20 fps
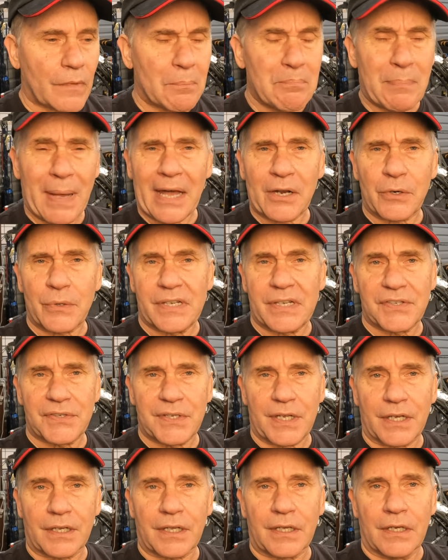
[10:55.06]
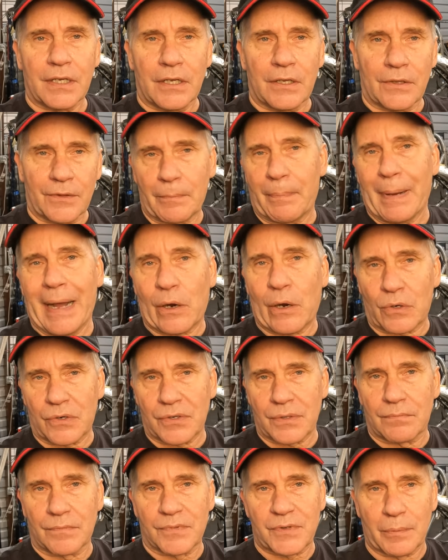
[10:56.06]
battery stick, the
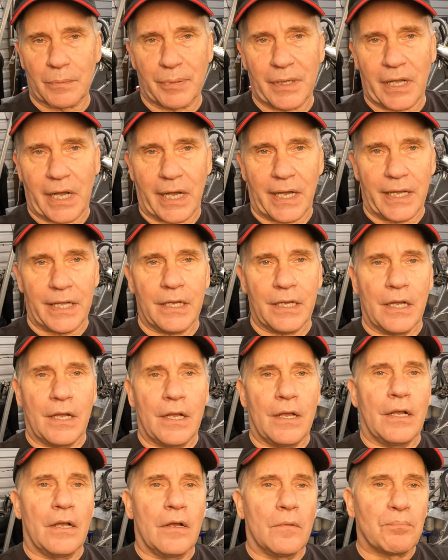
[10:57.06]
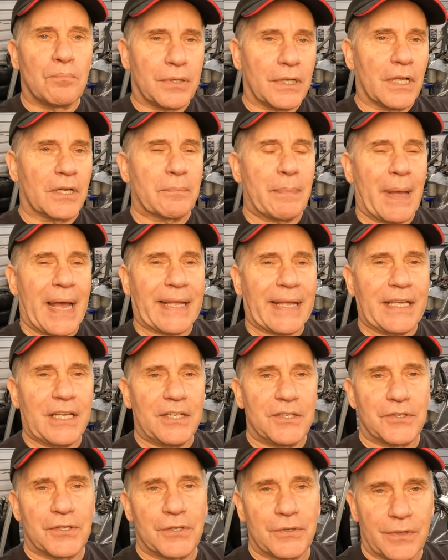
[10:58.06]
power supply, plugged back
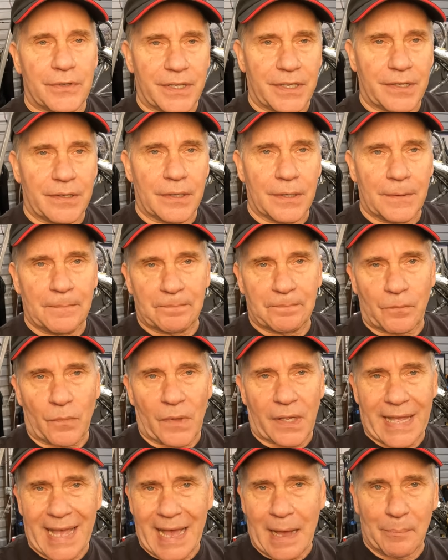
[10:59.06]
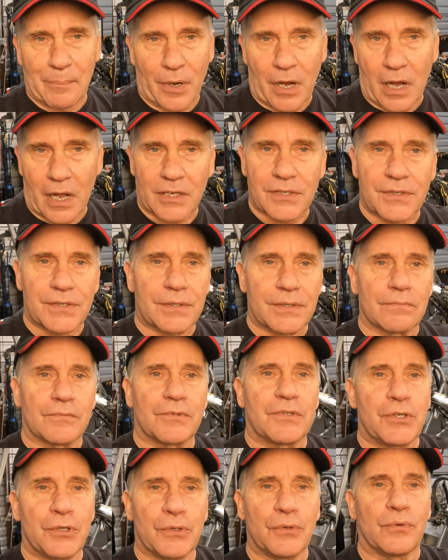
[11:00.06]
into the Cambox
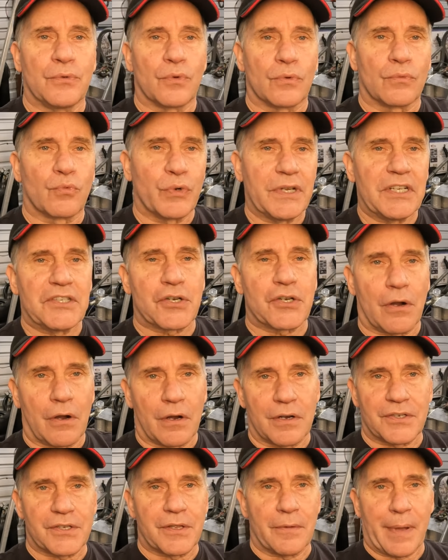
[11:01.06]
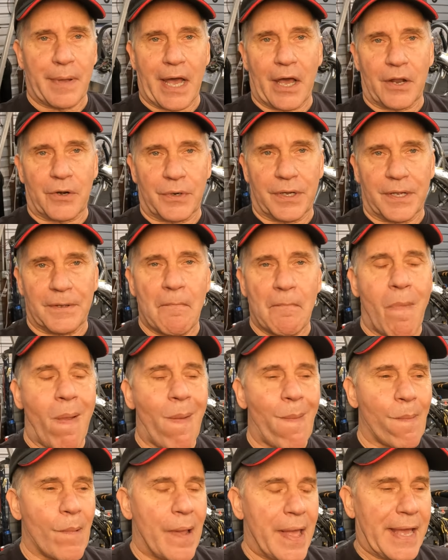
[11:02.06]
to recharge the battery.
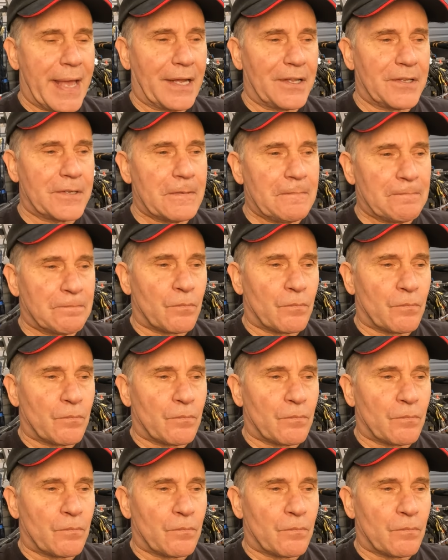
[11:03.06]
And